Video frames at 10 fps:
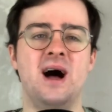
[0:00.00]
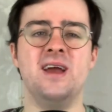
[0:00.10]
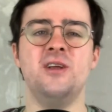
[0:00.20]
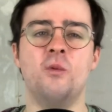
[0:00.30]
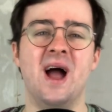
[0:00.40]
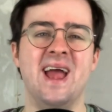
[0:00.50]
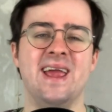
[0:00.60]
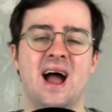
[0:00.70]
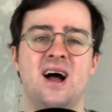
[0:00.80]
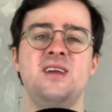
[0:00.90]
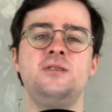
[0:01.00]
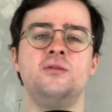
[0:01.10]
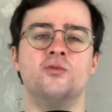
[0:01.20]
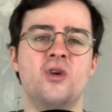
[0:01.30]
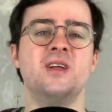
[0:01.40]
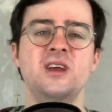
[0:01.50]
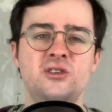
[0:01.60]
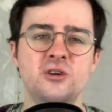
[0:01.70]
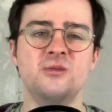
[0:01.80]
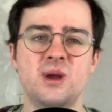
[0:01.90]
by the way, I really
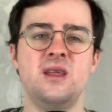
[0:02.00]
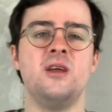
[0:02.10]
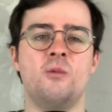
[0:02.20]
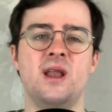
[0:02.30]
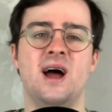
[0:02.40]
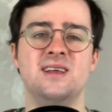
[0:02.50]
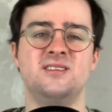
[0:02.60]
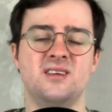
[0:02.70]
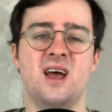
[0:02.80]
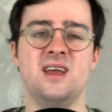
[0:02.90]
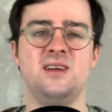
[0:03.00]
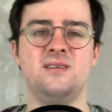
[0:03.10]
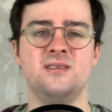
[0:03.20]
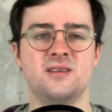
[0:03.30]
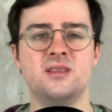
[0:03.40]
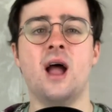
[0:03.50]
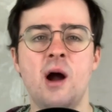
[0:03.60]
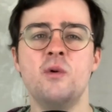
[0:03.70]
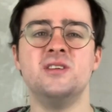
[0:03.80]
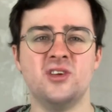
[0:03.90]
do mean it when I say
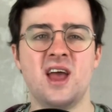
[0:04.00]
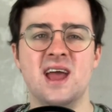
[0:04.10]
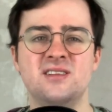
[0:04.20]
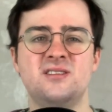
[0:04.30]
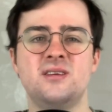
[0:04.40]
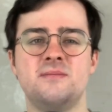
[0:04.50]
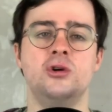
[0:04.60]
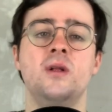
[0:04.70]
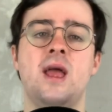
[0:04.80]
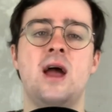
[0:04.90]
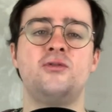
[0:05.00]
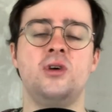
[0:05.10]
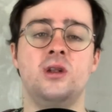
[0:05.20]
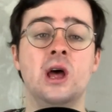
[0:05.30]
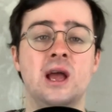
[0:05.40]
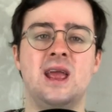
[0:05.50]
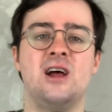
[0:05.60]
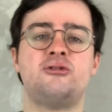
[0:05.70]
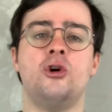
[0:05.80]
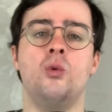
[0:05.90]
that was it. Shortly after the
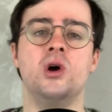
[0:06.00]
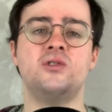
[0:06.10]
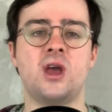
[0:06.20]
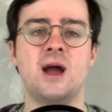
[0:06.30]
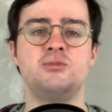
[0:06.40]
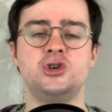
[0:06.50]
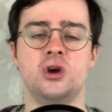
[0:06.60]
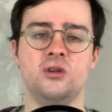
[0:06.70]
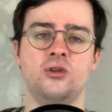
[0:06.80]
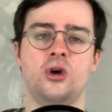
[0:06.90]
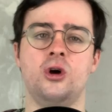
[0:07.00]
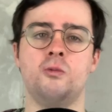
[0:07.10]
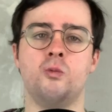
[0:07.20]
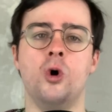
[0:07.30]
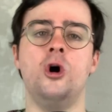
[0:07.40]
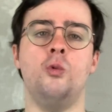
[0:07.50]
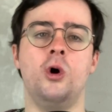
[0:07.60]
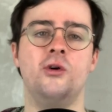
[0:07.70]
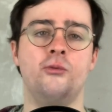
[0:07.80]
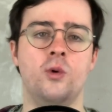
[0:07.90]
castle was captured, the
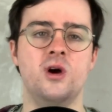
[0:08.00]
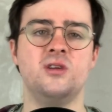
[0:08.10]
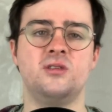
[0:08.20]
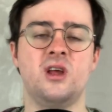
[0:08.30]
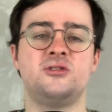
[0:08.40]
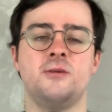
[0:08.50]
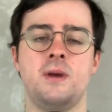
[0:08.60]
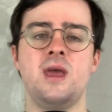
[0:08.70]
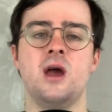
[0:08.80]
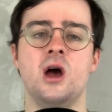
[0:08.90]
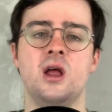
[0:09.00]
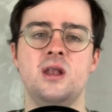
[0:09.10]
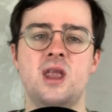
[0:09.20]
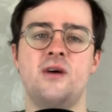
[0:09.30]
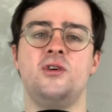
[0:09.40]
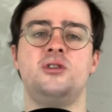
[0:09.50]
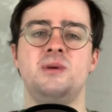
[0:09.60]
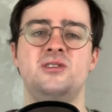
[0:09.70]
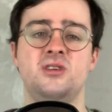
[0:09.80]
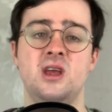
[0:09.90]
Warwolf would disappear, never to
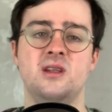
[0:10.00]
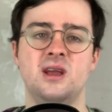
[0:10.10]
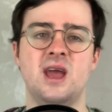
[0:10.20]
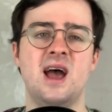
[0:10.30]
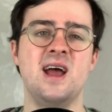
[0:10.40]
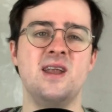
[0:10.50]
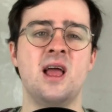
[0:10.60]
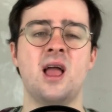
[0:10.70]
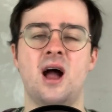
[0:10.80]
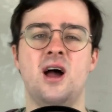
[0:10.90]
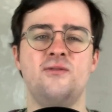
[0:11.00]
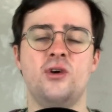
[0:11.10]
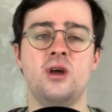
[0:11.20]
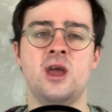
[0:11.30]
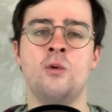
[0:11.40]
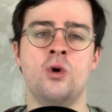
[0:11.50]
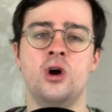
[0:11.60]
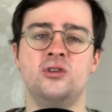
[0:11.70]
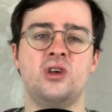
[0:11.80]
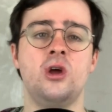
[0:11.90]
be seen again. Either it
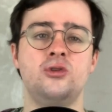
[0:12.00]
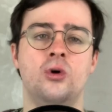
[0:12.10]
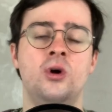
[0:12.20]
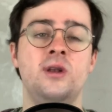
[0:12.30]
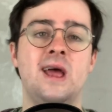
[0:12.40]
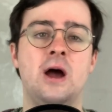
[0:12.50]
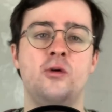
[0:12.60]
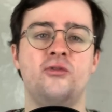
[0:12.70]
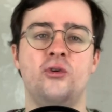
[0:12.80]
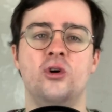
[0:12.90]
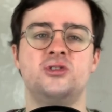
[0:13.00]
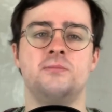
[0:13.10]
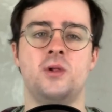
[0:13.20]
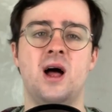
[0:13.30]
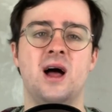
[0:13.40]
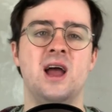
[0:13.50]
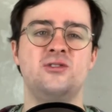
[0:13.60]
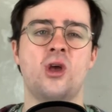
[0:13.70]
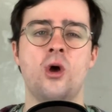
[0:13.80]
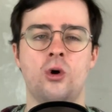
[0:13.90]
was torn down for
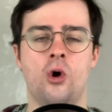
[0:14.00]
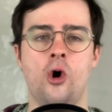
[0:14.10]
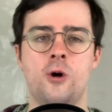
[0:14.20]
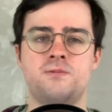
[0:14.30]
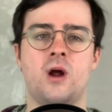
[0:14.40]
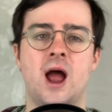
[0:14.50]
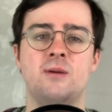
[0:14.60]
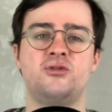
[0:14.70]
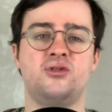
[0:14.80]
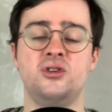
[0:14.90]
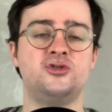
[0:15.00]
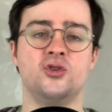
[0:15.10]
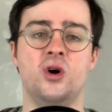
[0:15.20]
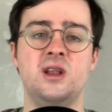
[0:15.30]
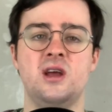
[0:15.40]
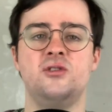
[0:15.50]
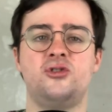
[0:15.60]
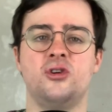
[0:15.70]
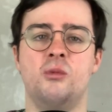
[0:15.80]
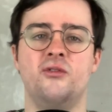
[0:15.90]
supplies, or perhaps destroyed in
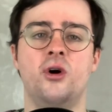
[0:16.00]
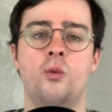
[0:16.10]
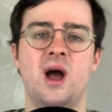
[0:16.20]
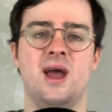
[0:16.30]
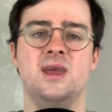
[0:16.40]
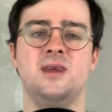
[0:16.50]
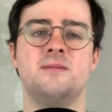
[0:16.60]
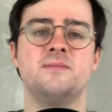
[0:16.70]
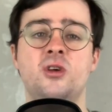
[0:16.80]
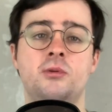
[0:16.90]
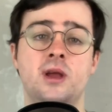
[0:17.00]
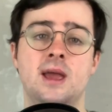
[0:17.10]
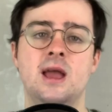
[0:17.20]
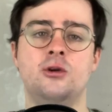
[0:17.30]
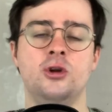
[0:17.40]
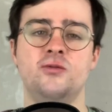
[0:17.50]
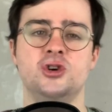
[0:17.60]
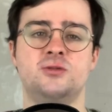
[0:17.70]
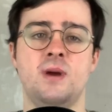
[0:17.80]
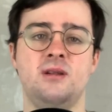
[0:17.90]
some other way. Possibly it could have
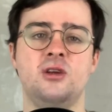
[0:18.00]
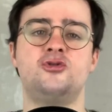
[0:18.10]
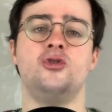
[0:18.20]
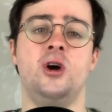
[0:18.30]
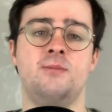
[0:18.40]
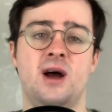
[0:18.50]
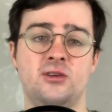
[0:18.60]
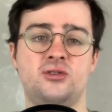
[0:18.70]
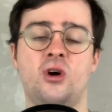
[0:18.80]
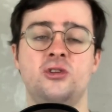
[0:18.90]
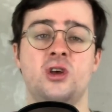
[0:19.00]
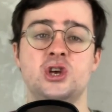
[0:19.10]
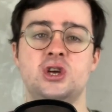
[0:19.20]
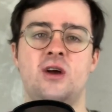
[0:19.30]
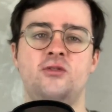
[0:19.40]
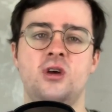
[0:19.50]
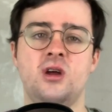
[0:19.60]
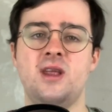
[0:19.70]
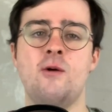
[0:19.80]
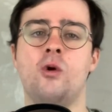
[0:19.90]
just been destroyed by the Scottish
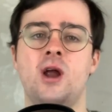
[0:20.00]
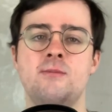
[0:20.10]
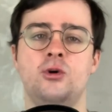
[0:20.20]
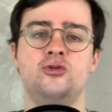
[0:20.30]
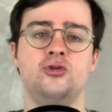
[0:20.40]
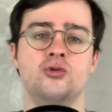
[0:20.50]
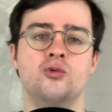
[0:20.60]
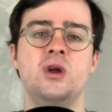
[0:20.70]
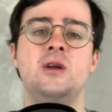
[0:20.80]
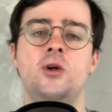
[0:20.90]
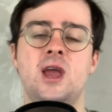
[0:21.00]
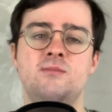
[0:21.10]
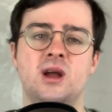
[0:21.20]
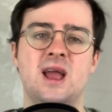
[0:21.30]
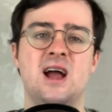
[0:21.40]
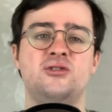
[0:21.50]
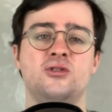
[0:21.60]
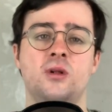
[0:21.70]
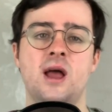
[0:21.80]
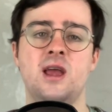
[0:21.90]
after they were able to reclaim the
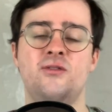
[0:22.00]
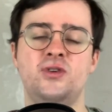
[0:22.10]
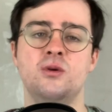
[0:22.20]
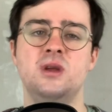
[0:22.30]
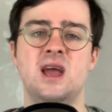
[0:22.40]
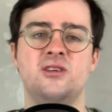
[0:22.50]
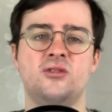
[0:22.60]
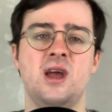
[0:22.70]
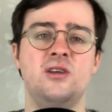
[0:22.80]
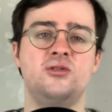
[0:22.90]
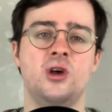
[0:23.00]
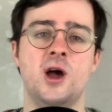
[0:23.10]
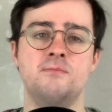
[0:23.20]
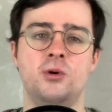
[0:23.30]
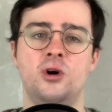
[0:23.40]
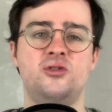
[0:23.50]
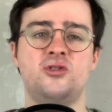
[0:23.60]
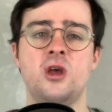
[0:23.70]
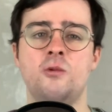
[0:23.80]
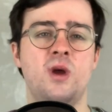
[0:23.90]
castle a few years later, but
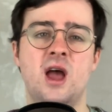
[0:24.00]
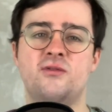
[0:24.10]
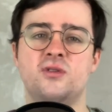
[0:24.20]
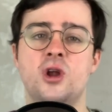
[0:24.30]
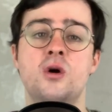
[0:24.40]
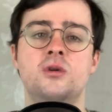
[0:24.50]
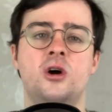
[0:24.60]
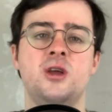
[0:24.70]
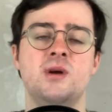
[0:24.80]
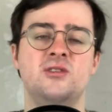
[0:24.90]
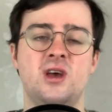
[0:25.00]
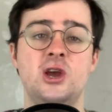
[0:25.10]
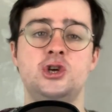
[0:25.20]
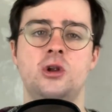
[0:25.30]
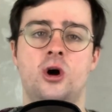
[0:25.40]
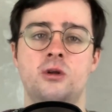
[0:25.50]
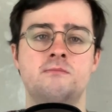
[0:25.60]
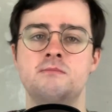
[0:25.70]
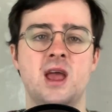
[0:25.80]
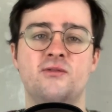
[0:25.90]
we have no documentation on
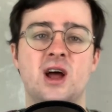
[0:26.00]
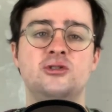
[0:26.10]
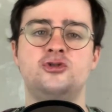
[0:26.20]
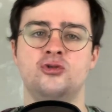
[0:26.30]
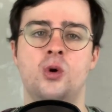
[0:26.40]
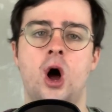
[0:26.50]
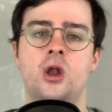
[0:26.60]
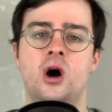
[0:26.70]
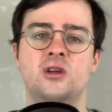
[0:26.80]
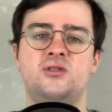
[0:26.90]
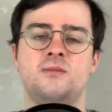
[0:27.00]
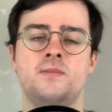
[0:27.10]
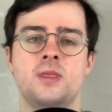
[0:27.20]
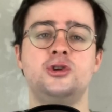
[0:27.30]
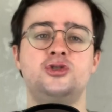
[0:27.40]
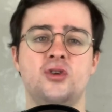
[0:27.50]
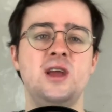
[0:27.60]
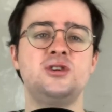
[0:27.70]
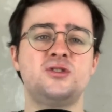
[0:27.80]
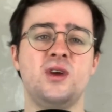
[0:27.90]
if that's true or not. The
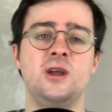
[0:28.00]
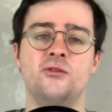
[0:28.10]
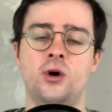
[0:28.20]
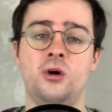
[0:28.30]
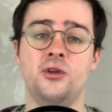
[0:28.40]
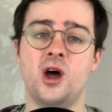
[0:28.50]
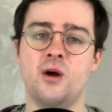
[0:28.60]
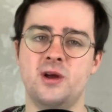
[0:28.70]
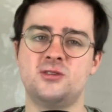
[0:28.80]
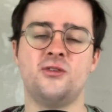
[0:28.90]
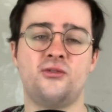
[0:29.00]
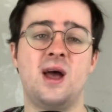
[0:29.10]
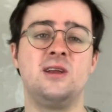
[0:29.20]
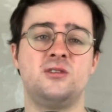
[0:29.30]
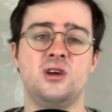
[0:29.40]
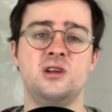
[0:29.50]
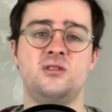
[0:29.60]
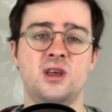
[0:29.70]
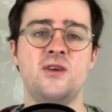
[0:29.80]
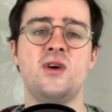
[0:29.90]
strangest thing of all though is the fact
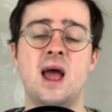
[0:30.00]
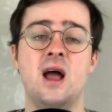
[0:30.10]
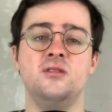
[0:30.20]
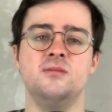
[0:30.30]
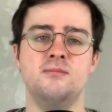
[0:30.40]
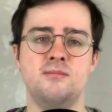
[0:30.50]
that even as